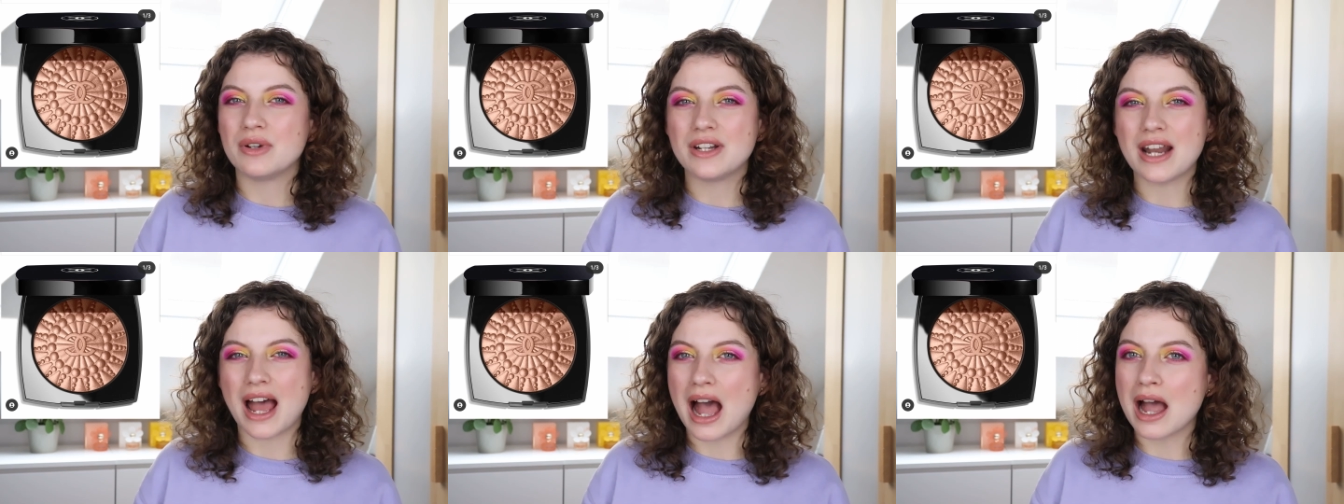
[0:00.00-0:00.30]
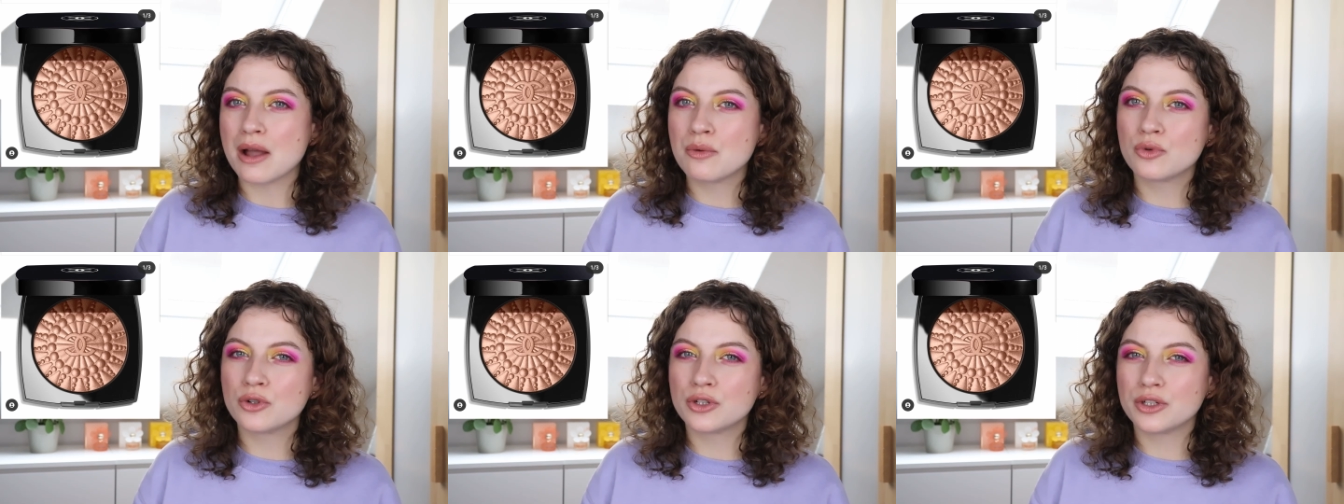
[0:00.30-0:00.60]
but
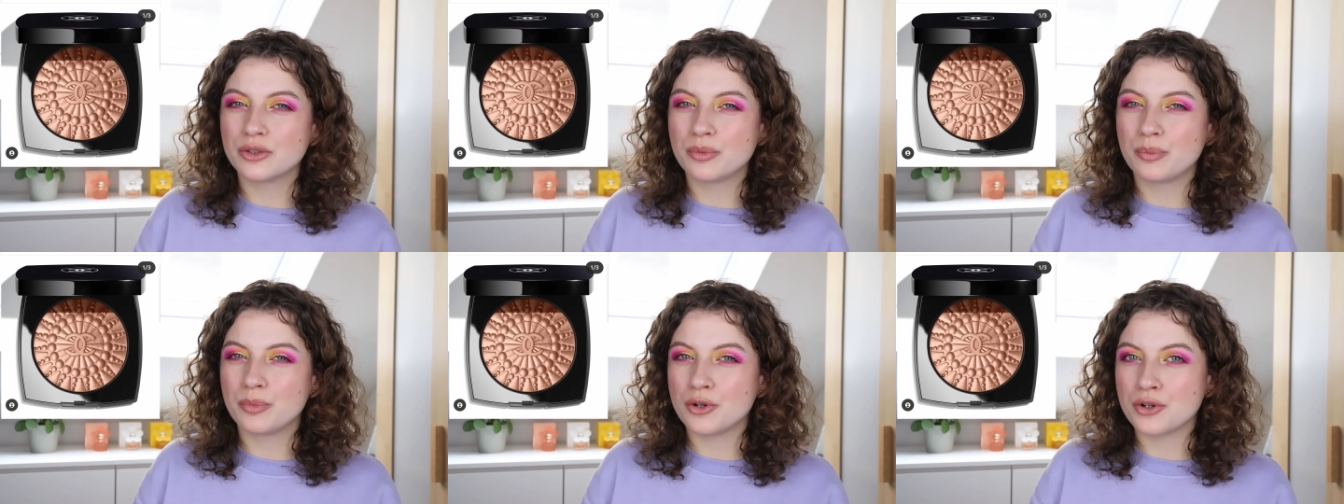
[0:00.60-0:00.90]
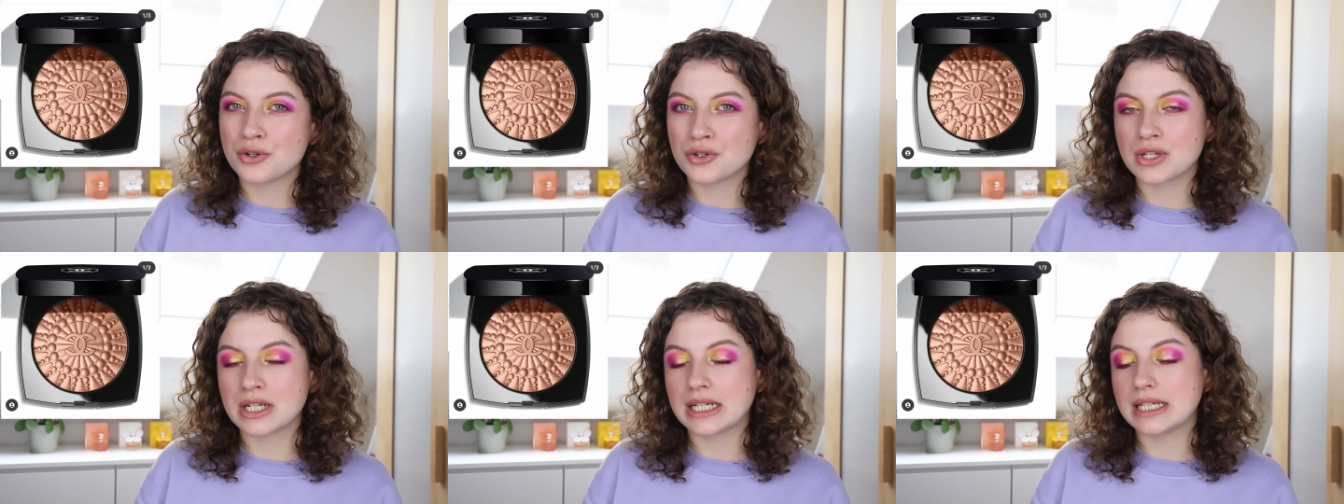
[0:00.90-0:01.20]
I wouldn't
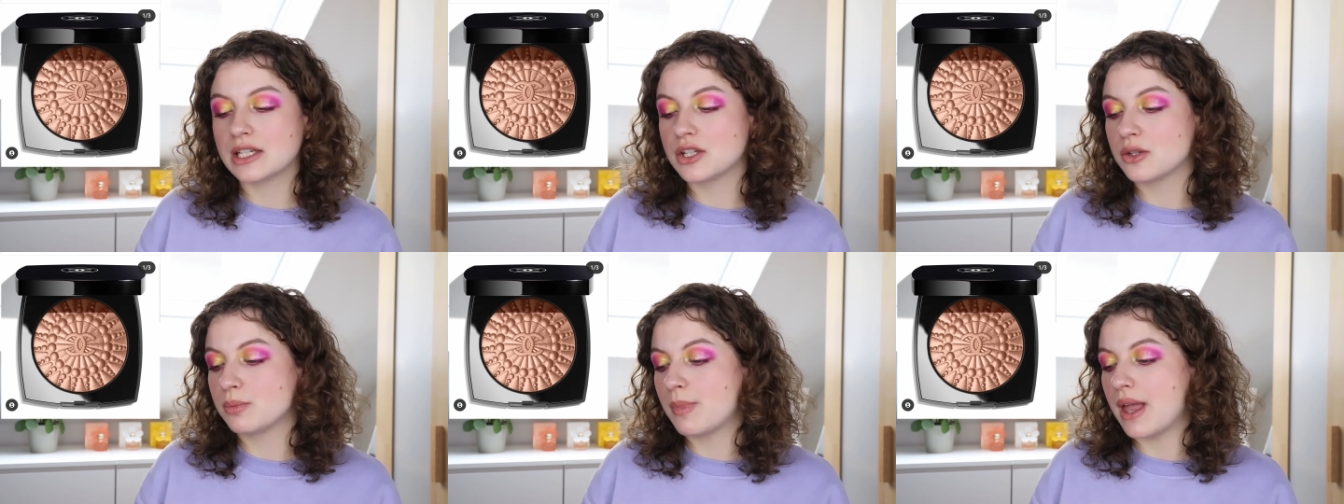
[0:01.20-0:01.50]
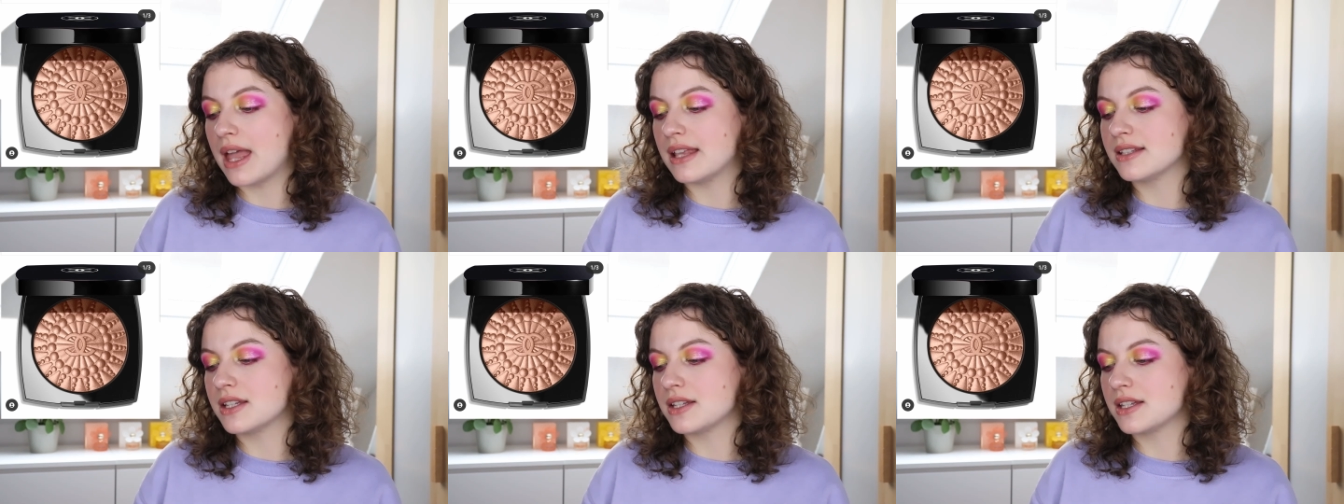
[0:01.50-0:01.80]
personally
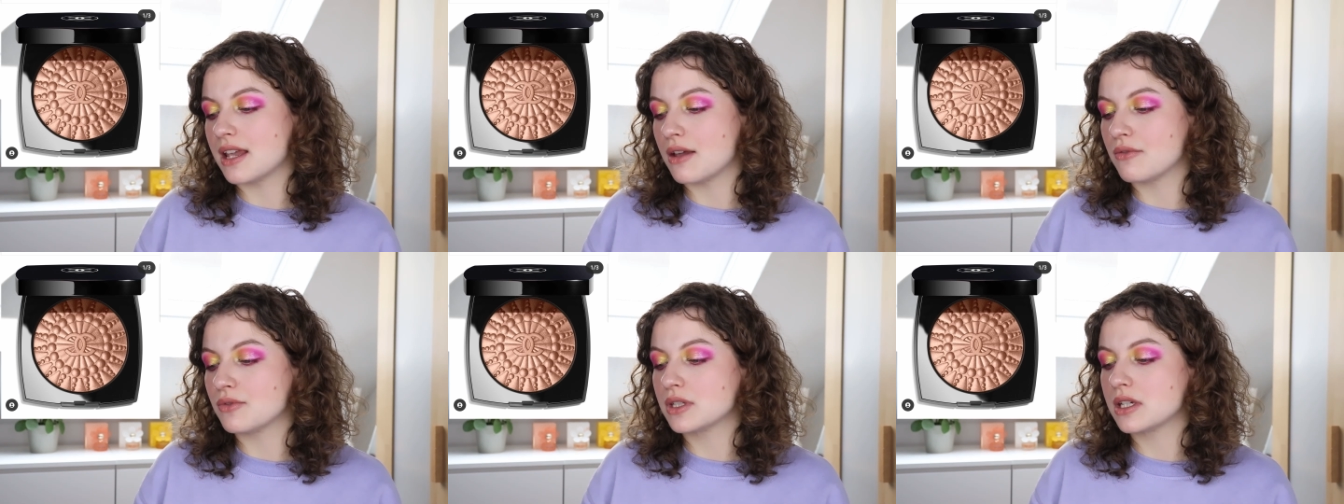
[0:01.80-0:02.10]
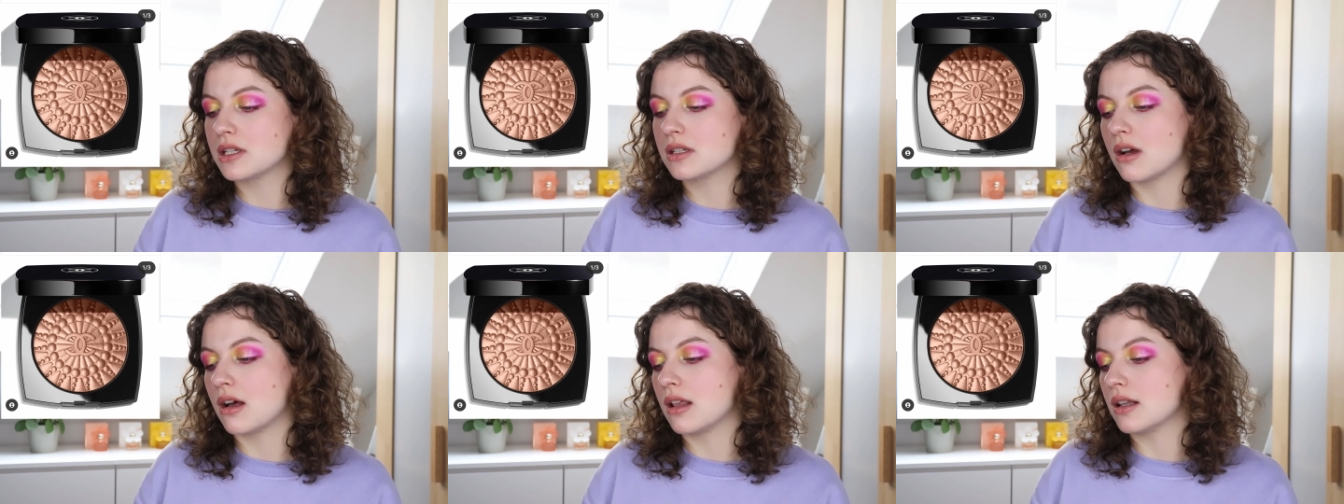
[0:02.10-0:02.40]
spend
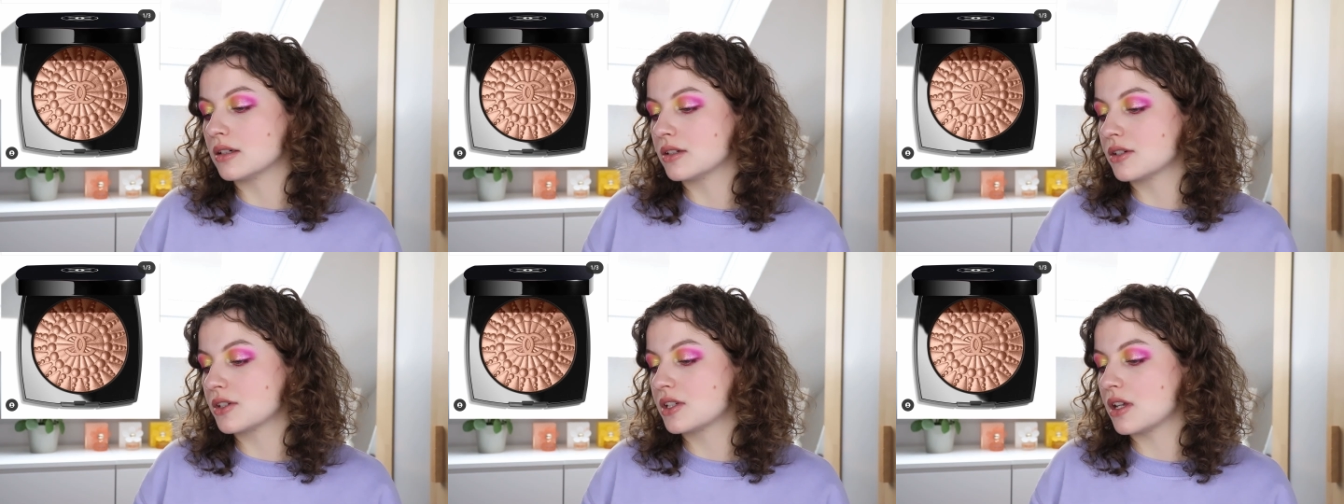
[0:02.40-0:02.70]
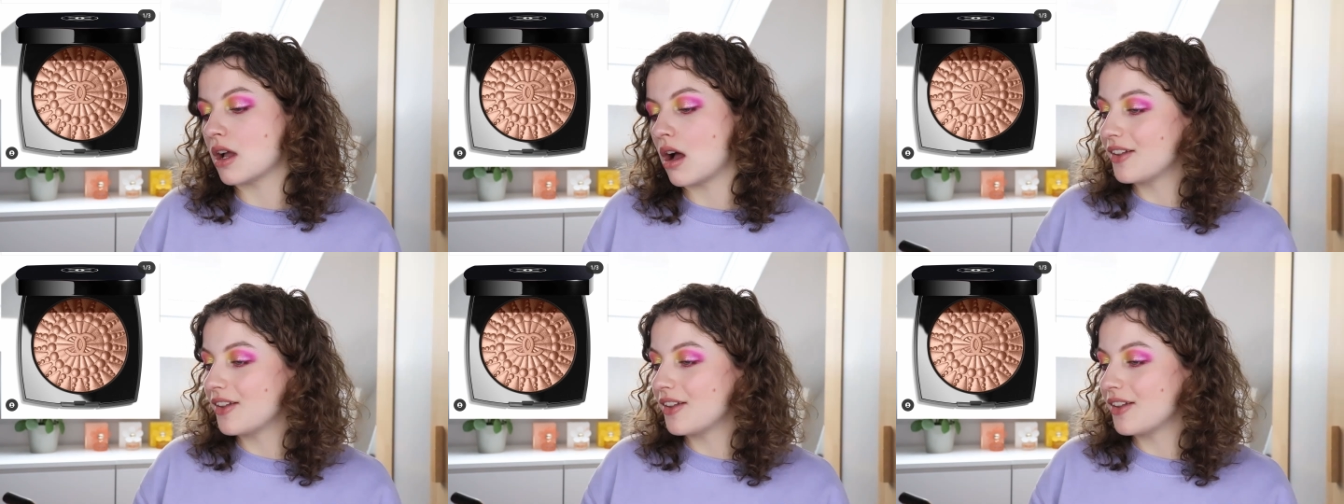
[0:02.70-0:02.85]
$70